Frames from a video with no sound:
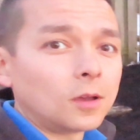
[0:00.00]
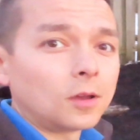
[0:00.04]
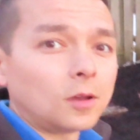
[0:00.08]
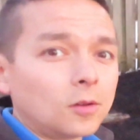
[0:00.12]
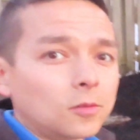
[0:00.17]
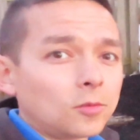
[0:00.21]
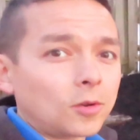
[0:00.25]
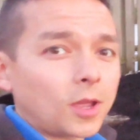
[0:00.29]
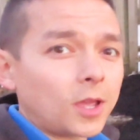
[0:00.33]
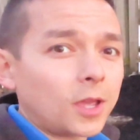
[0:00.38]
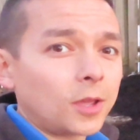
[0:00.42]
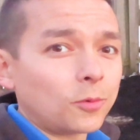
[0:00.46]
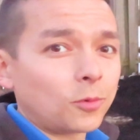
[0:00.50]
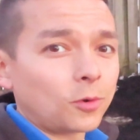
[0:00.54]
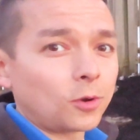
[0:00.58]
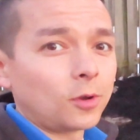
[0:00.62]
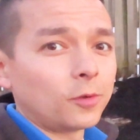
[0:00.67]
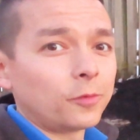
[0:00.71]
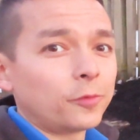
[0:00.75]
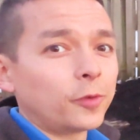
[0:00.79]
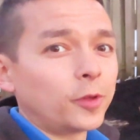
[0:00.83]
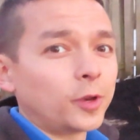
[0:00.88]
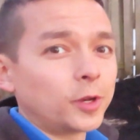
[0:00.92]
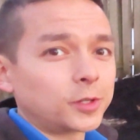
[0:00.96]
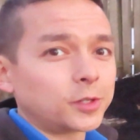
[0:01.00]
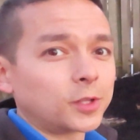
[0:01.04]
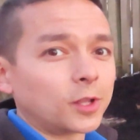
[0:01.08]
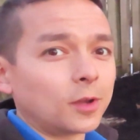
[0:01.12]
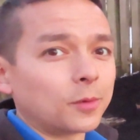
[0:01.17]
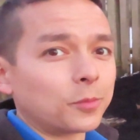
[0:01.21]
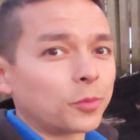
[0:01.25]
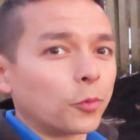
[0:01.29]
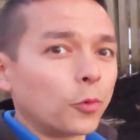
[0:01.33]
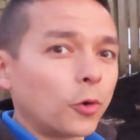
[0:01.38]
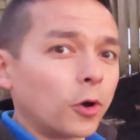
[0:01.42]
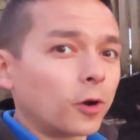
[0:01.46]
All right, we're all finished
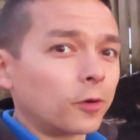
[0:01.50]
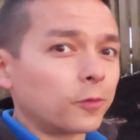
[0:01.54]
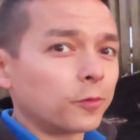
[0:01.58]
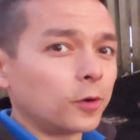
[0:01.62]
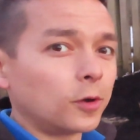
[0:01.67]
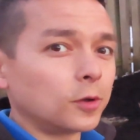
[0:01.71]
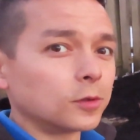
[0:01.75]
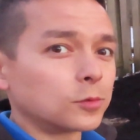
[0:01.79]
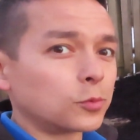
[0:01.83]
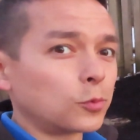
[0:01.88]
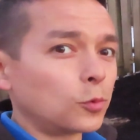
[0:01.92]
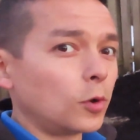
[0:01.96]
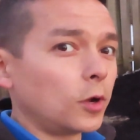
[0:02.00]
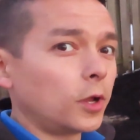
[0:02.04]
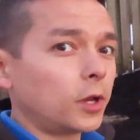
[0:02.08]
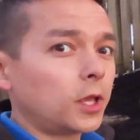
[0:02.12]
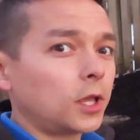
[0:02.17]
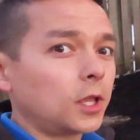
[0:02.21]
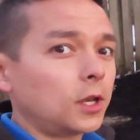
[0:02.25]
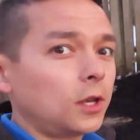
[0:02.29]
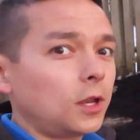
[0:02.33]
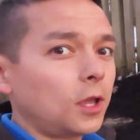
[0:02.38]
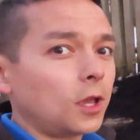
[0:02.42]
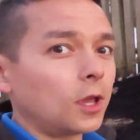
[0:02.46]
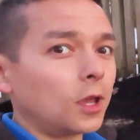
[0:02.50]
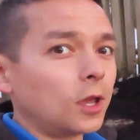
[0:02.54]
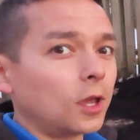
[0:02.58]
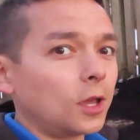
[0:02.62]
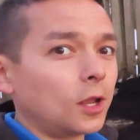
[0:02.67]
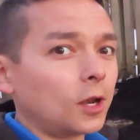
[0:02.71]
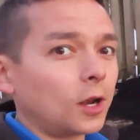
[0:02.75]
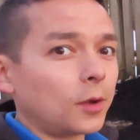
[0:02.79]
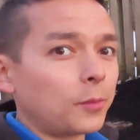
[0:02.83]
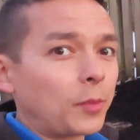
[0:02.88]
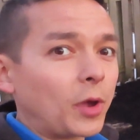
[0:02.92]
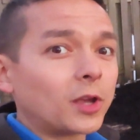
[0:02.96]
up. The waterfall's running,
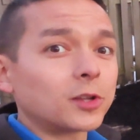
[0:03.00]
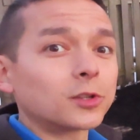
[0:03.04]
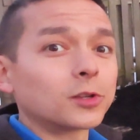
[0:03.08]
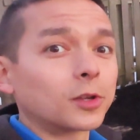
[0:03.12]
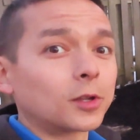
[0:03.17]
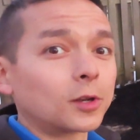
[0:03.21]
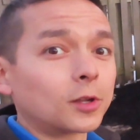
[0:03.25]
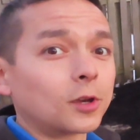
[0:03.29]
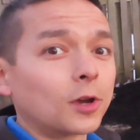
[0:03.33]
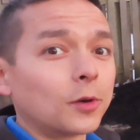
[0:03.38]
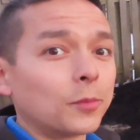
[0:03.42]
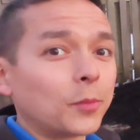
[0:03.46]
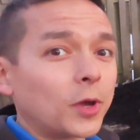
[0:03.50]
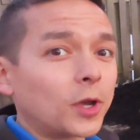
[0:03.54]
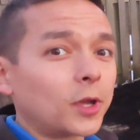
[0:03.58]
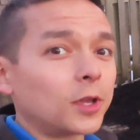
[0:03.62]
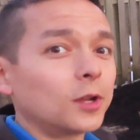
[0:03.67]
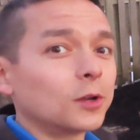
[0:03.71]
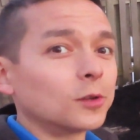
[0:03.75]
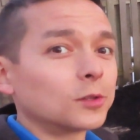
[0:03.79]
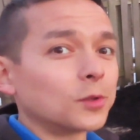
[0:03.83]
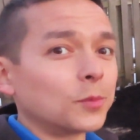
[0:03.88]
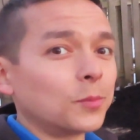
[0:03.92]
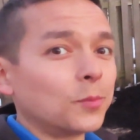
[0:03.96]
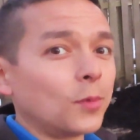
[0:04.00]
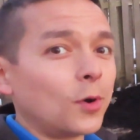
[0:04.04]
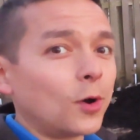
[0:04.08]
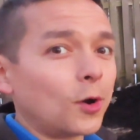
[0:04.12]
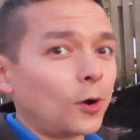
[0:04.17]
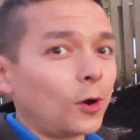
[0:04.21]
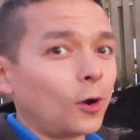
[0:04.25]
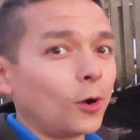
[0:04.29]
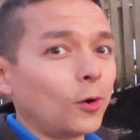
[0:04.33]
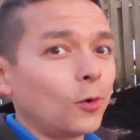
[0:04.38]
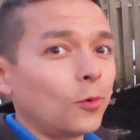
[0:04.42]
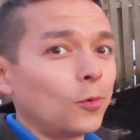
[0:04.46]
and I'm actually gonna come back here
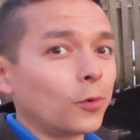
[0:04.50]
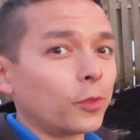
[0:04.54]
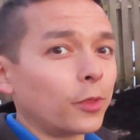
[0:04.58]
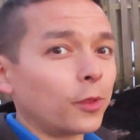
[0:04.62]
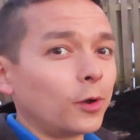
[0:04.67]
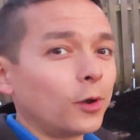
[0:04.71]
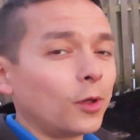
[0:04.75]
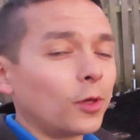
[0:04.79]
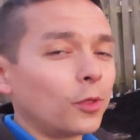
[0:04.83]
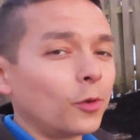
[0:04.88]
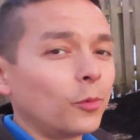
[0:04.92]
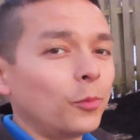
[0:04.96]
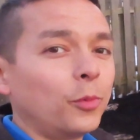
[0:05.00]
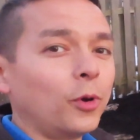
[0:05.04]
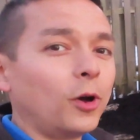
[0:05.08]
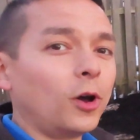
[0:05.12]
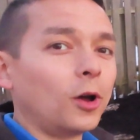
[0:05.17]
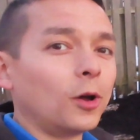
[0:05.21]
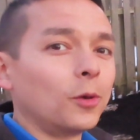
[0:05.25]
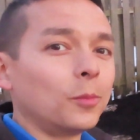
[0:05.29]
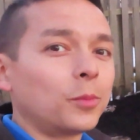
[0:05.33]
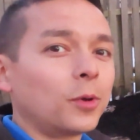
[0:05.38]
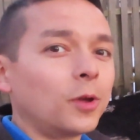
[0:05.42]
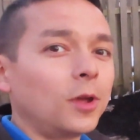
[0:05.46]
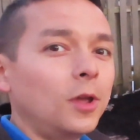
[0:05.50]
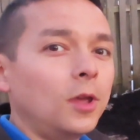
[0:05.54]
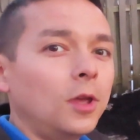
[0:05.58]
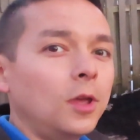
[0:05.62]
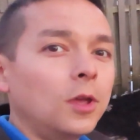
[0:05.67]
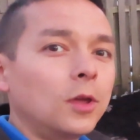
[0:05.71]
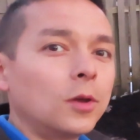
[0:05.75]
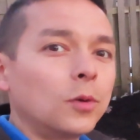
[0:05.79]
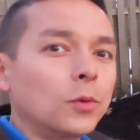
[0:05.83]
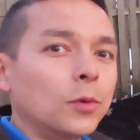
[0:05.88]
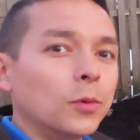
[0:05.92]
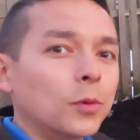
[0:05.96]
tomorrow with another pump.
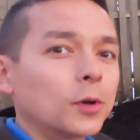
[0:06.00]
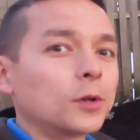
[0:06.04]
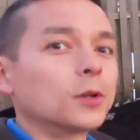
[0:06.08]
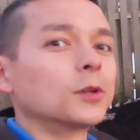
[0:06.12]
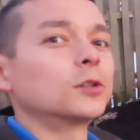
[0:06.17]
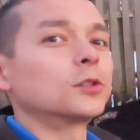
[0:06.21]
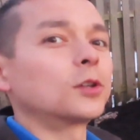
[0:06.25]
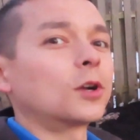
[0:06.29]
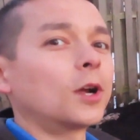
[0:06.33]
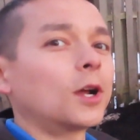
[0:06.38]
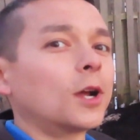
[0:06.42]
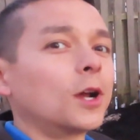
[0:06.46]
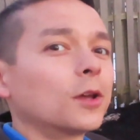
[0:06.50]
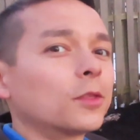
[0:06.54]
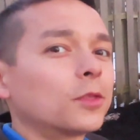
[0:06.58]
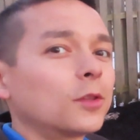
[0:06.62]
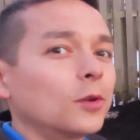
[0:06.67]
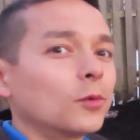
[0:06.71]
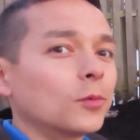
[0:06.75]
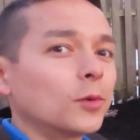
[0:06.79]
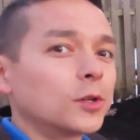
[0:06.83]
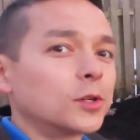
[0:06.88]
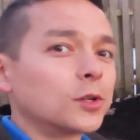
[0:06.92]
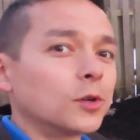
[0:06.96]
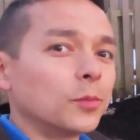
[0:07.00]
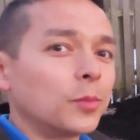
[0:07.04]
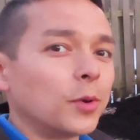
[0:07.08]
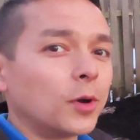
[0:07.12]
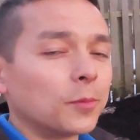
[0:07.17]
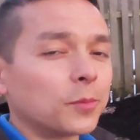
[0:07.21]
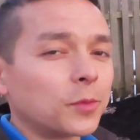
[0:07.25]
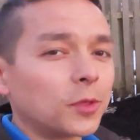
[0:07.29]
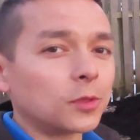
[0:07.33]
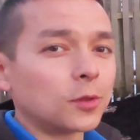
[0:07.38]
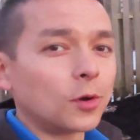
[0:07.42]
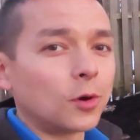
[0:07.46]
We wanted to try out the original
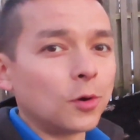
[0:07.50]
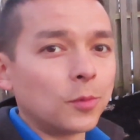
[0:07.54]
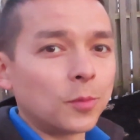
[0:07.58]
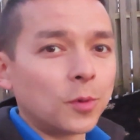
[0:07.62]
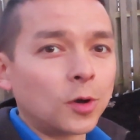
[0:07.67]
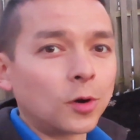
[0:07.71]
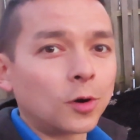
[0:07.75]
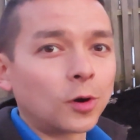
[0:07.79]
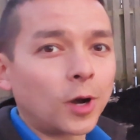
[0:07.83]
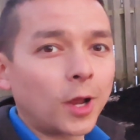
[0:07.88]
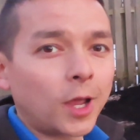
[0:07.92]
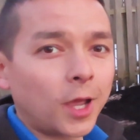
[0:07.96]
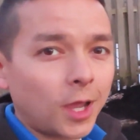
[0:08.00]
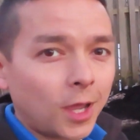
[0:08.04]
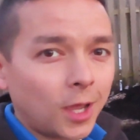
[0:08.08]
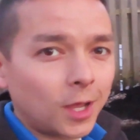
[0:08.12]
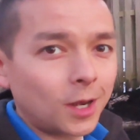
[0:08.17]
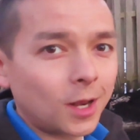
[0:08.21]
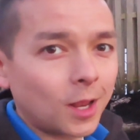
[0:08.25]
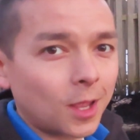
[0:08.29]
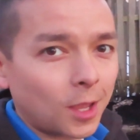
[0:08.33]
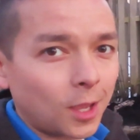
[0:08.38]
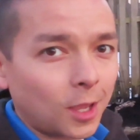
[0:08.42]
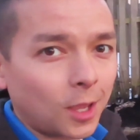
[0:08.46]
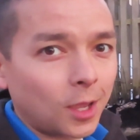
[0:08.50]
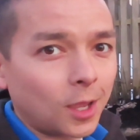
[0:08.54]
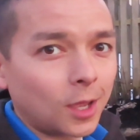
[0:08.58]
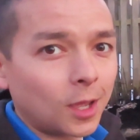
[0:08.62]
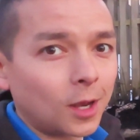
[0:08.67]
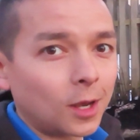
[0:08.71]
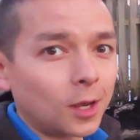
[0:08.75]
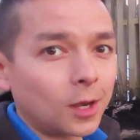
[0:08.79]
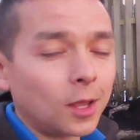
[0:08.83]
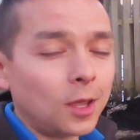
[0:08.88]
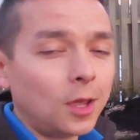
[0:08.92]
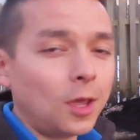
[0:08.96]
pump that the homeowner had,
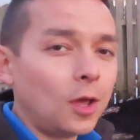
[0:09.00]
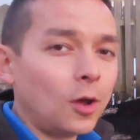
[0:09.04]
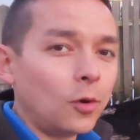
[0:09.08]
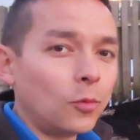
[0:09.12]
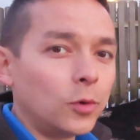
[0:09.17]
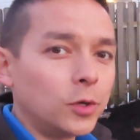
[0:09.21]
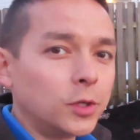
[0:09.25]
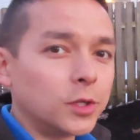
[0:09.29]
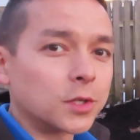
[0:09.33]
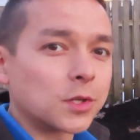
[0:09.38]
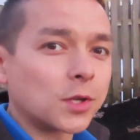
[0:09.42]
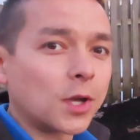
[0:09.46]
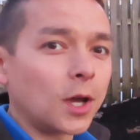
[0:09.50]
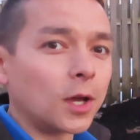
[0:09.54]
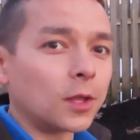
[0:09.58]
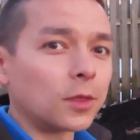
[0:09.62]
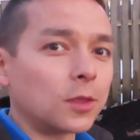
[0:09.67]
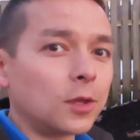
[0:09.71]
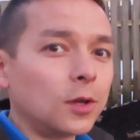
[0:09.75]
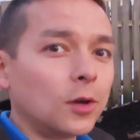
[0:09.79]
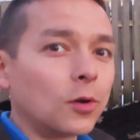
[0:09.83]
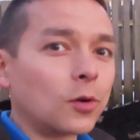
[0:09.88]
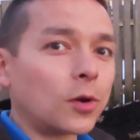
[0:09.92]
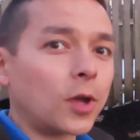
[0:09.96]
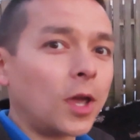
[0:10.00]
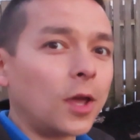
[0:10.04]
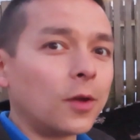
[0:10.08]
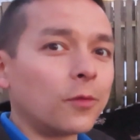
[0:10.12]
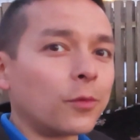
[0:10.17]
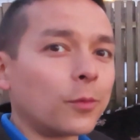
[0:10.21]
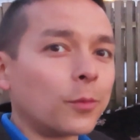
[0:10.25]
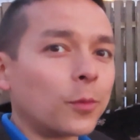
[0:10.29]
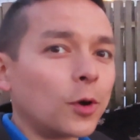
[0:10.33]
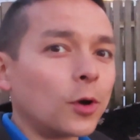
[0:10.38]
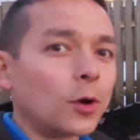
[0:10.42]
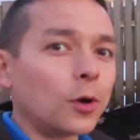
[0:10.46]
and we just got the okay
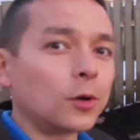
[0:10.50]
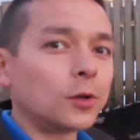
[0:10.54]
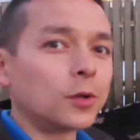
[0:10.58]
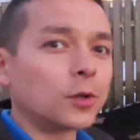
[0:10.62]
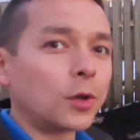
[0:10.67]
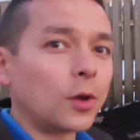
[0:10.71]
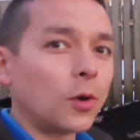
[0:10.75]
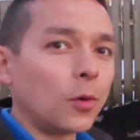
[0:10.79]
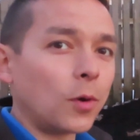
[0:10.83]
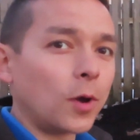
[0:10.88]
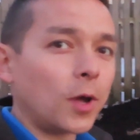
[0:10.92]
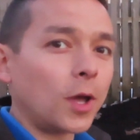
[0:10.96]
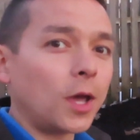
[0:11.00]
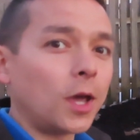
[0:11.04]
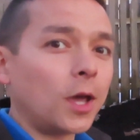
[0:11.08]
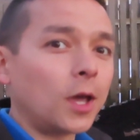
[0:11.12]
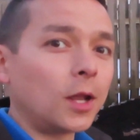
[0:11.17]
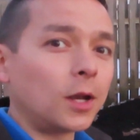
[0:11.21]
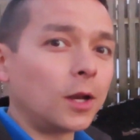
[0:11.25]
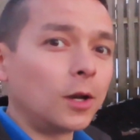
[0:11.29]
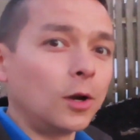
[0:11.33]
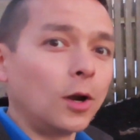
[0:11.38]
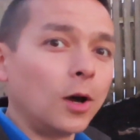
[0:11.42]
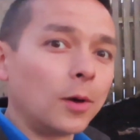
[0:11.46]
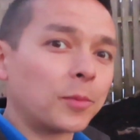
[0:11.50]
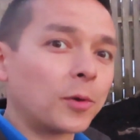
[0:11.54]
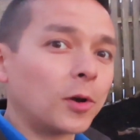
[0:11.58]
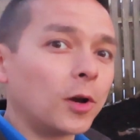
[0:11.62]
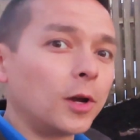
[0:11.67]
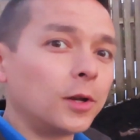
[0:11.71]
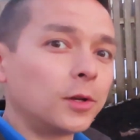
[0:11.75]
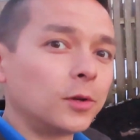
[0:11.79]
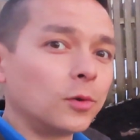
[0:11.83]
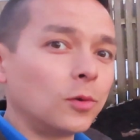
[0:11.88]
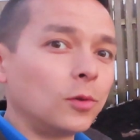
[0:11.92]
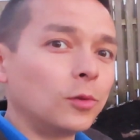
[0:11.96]
from her to go ahead and
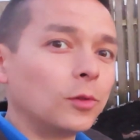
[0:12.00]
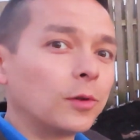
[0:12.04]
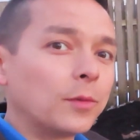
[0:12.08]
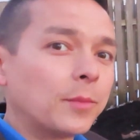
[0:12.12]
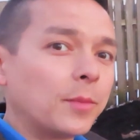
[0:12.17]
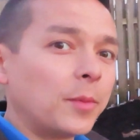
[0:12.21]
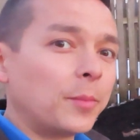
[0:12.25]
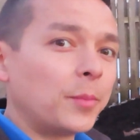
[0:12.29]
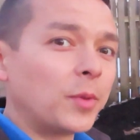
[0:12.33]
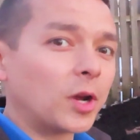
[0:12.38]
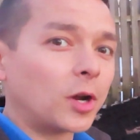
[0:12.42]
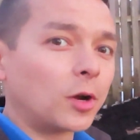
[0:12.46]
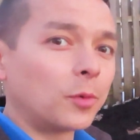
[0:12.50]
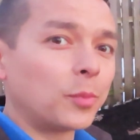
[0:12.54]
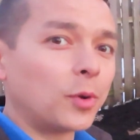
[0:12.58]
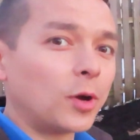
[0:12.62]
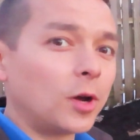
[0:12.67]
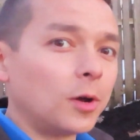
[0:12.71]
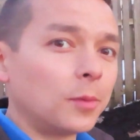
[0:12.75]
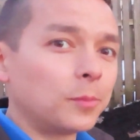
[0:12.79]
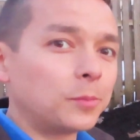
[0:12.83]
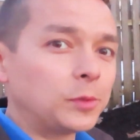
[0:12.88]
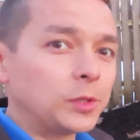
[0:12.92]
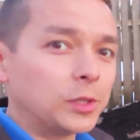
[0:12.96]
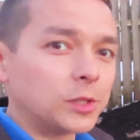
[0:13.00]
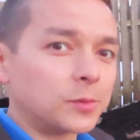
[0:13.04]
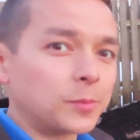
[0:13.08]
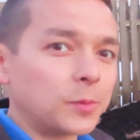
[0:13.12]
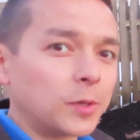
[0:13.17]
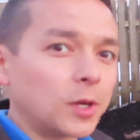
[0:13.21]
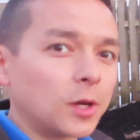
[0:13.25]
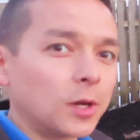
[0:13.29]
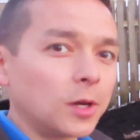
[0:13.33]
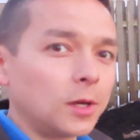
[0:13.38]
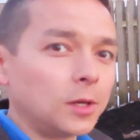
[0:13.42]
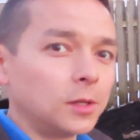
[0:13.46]
upgrade to a little bit bigger pump just
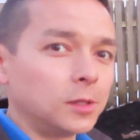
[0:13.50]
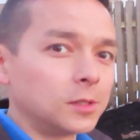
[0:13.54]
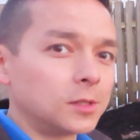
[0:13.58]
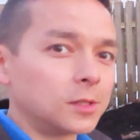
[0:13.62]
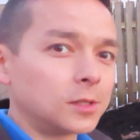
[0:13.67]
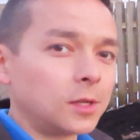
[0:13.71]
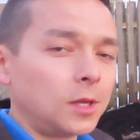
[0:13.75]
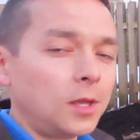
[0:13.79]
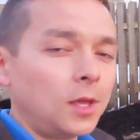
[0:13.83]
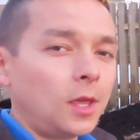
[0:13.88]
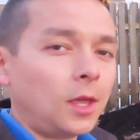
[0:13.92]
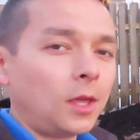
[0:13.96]
because,